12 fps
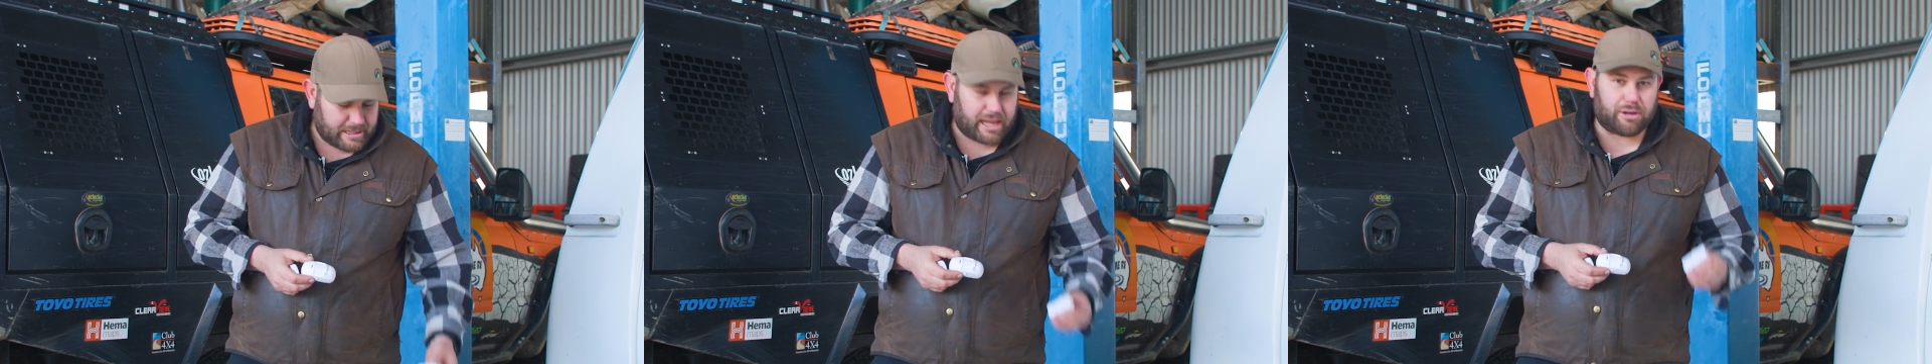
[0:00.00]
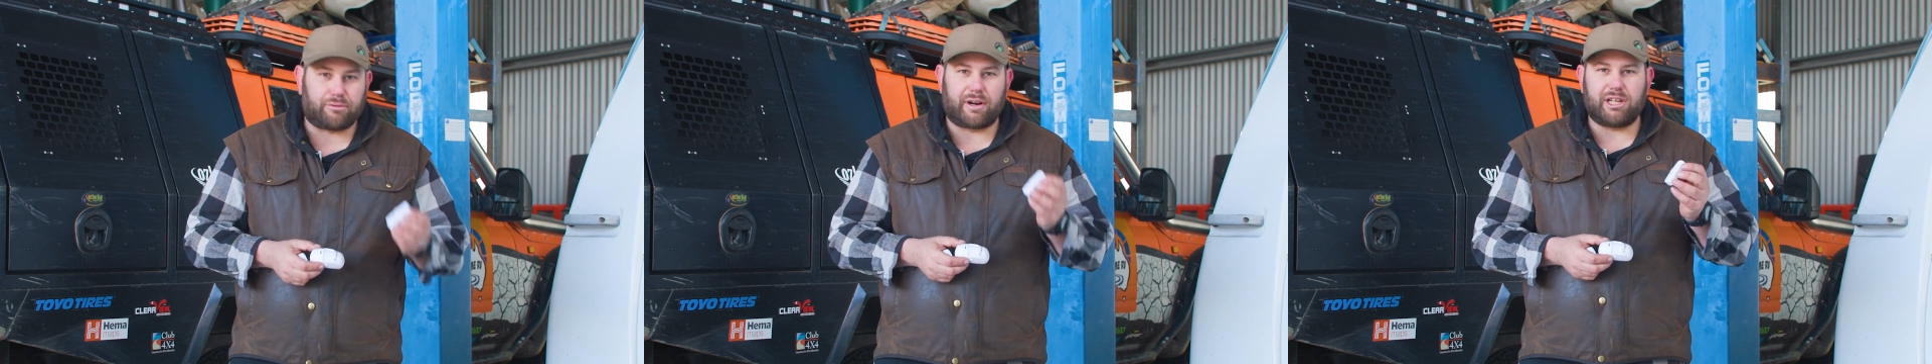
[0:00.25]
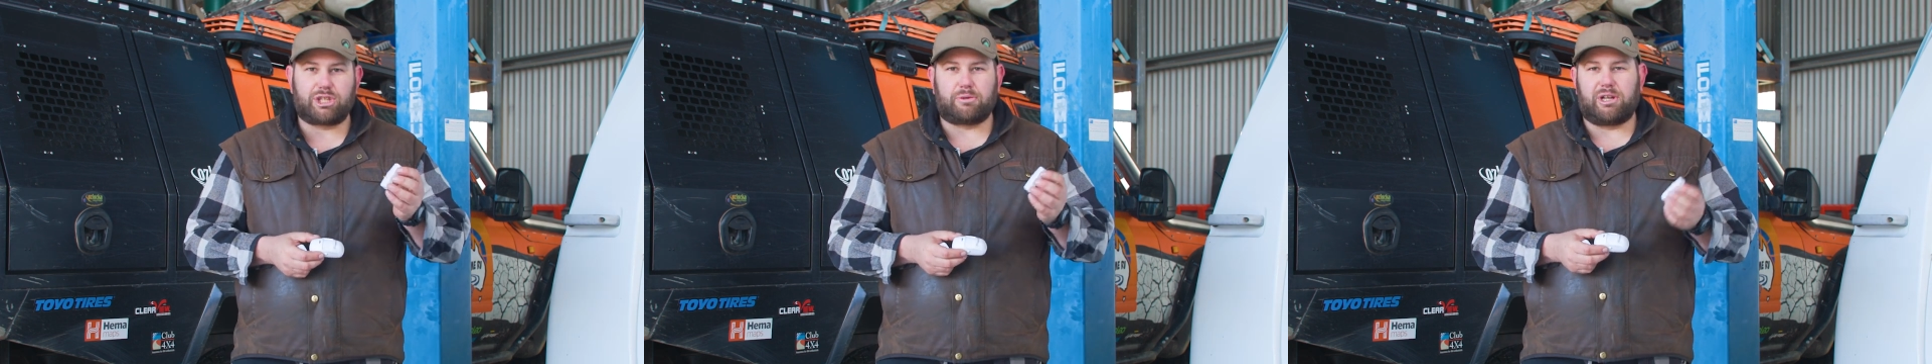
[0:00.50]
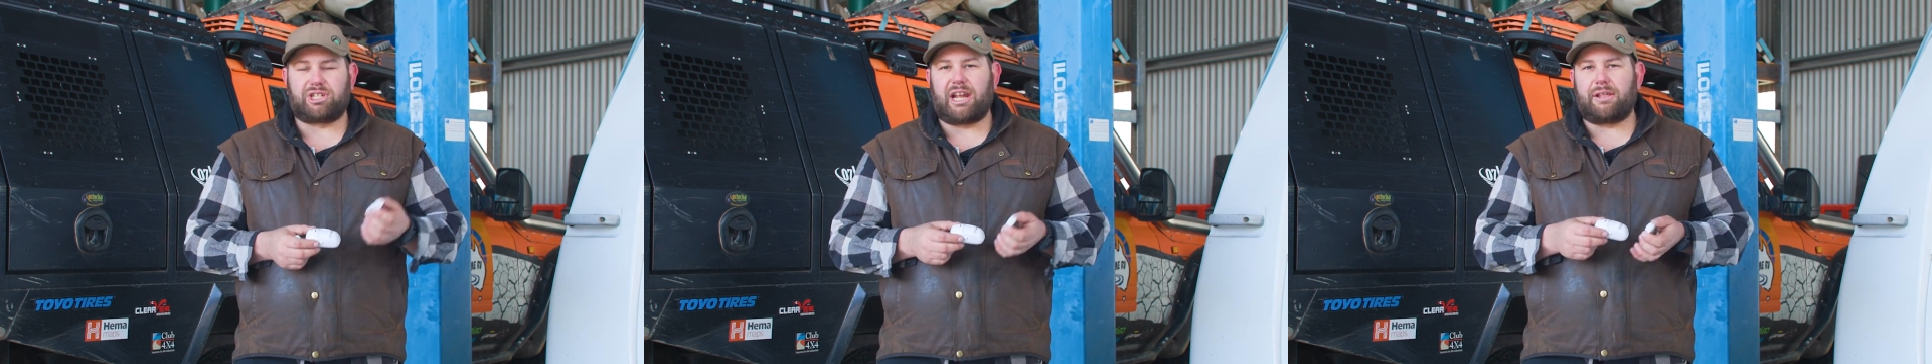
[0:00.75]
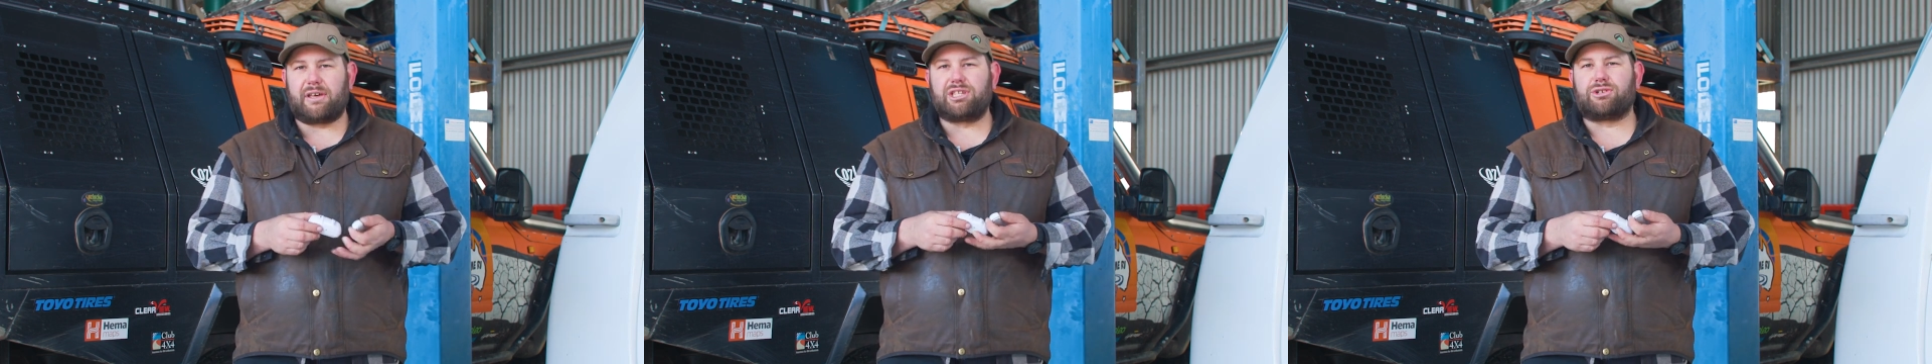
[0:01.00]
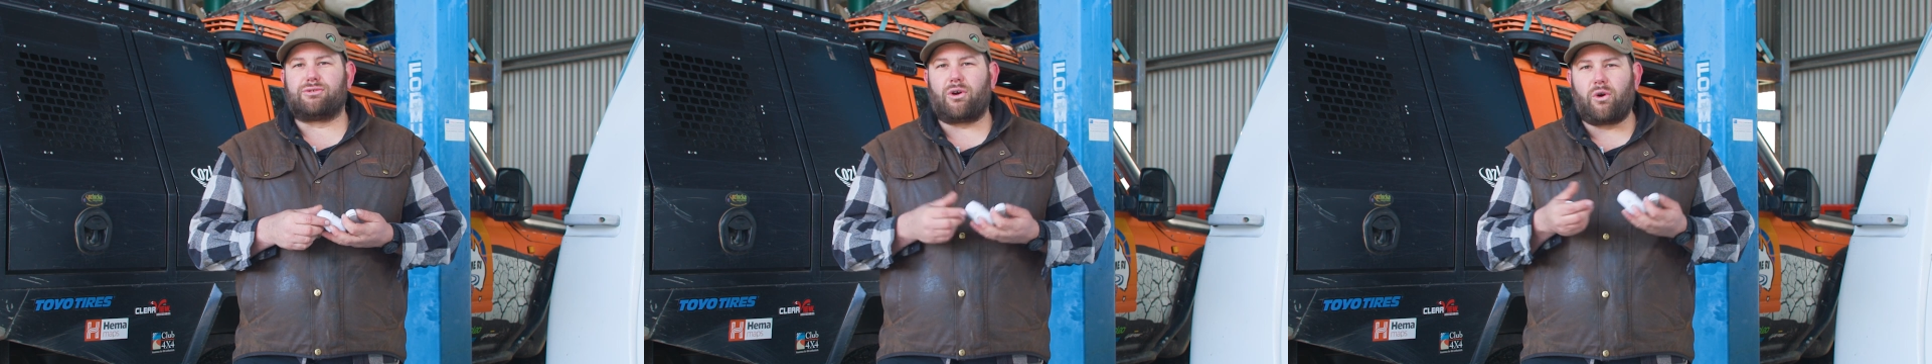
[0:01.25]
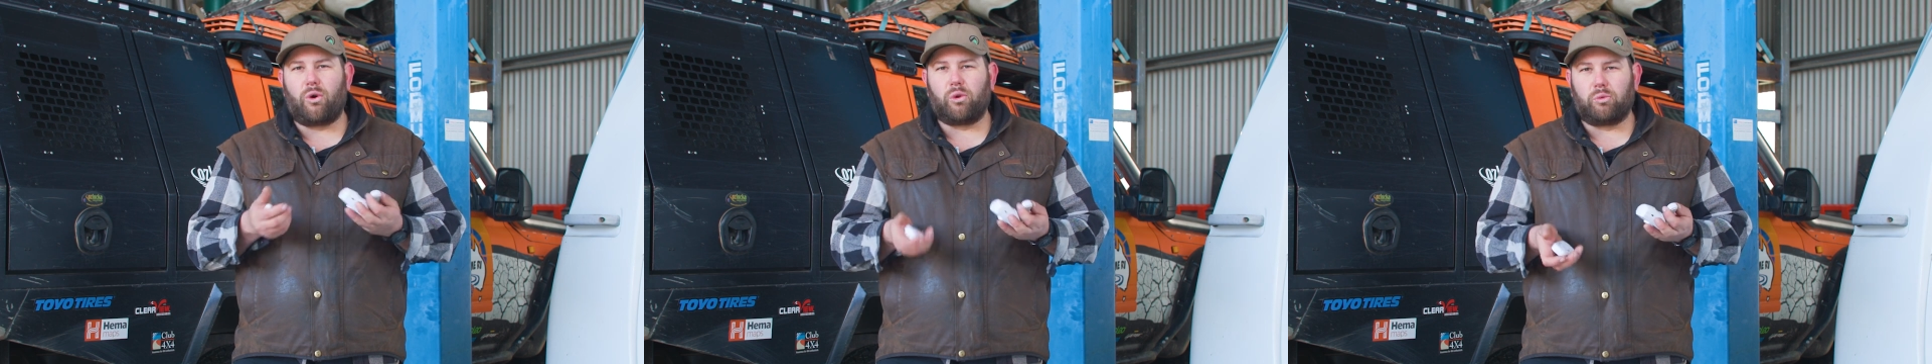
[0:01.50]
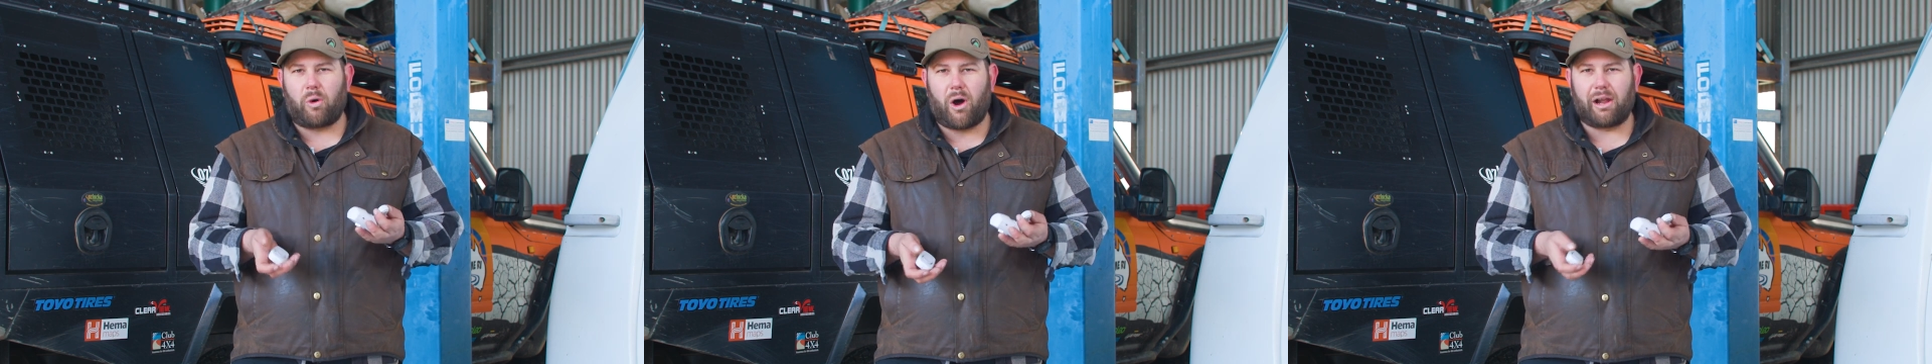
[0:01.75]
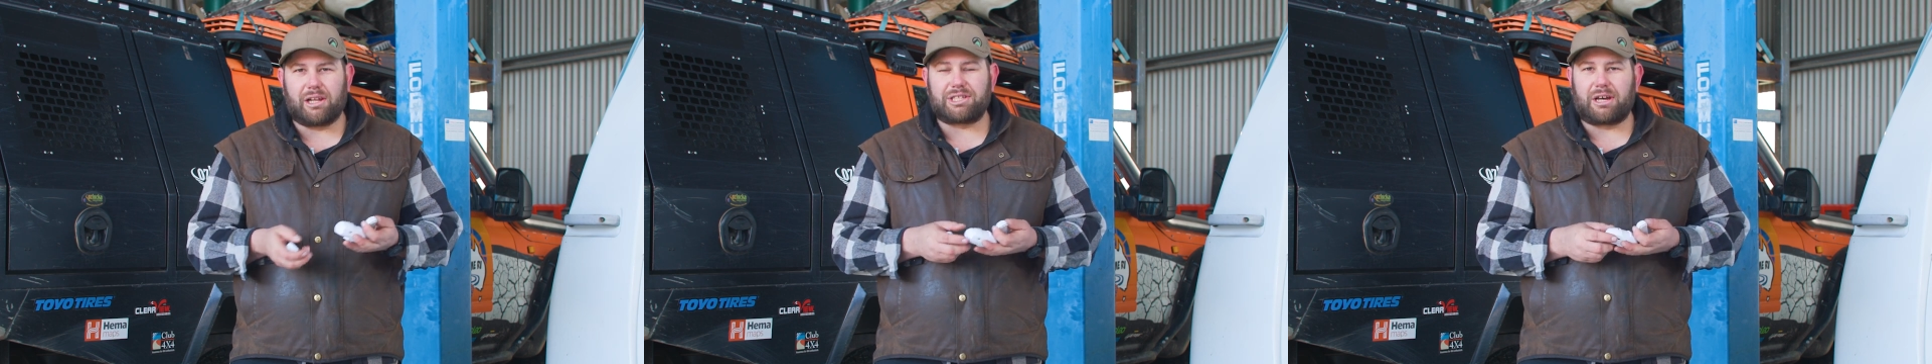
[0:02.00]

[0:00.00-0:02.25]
and a reed switch. Now these are all wireless,